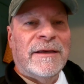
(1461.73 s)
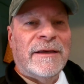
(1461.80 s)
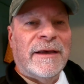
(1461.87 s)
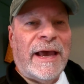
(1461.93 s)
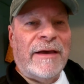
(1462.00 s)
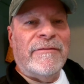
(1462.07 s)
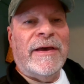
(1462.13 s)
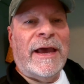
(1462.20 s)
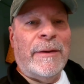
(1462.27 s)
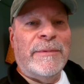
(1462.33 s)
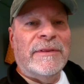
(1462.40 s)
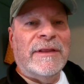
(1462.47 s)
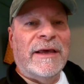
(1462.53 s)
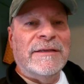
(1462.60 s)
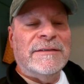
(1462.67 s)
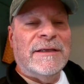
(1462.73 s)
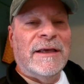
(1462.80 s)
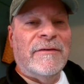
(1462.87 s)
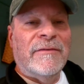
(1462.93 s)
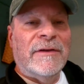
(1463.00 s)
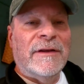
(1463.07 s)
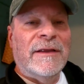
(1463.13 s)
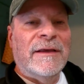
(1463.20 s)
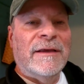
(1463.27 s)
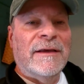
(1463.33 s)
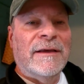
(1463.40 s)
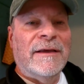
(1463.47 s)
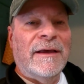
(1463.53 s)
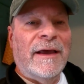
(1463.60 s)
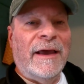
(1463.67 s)
Have a happy Thanksgiving
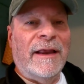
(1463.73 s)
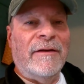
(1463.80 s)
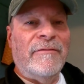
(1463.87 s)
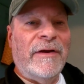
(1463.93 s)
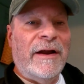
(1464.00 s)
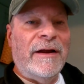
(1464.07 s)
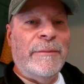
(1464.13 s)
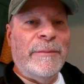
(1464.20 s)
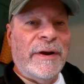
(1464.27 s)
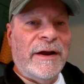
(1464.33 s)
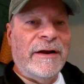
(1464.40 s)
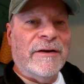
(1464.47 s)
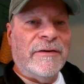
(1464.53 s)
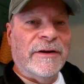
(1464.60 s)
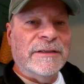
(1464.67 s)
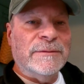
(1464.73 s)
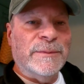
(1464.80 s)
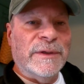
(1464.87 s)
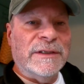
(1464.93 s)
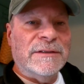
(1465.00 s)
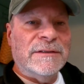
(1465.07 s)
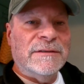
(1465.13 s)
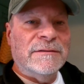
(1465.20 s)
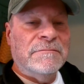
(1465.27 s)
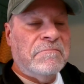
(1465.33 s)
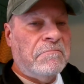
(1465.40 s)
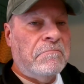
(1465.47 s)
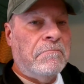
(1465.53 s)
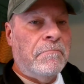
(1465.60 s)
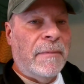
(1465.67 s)
and a very Merry Christmas.
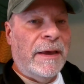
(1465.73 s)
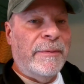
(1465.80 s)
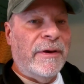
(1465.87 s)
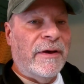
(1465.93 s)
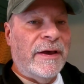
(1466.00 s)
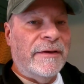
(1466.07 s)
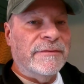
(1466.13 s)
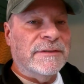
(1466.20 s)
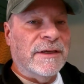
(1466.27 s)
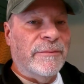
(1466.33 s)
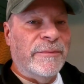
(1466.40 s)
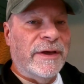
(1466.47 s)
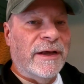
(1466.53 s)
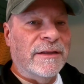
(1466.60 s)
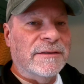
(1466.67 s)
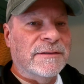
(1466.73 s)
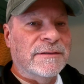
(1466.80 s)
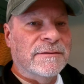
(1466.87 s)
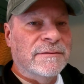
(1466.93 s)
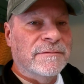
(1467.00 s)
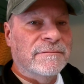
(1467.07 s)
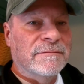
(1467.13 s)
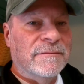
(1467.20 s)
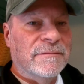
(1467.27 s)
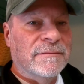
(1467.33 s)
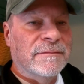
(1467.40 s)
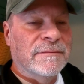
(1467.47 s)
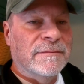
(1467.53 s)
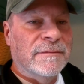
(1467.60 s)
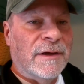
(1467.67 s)
Maybe I'll have something else
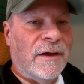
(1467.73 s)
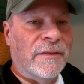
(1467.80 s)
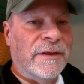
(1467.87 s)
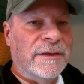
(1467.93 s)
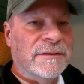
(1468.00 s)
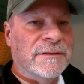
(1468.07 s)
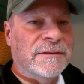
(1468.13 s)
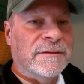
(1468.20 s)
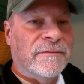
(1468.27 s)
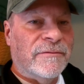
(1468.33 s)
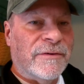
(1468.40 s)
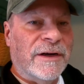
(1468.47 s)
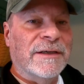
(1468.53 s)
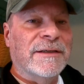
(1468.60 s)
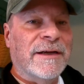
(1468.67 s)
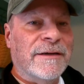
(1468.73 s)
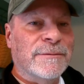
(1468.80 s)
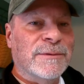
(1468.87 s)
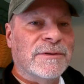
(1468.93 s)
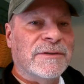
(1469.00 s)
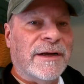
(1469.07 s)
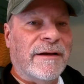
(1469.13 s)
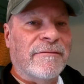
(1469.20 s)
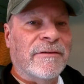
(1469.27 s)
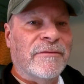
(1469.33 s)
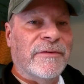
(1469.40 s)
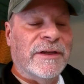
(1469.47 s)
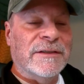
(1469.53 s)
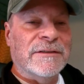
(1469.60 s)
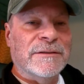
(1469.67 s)
on this Frontiersman Travel
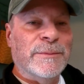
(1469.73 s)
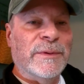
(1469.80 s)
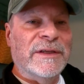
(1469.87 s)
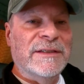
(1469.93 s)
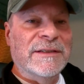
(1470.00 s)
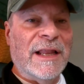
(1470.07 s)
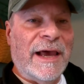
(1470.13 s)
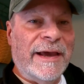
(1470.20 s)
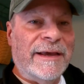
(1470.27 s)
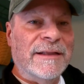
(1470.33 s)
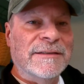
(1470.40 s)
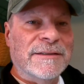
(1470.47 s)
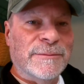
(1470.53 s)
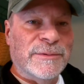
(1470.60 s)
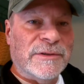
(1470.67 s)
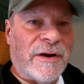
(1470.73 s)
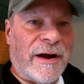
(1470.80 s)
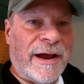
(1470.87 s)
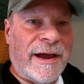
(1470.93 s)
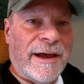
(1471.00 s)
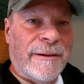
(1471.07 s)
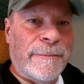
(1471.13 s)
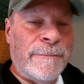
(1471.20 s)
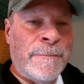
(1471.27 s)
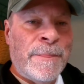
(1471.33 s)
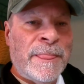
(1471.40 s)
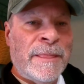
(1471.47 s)
Adventures. Please like and subscribe.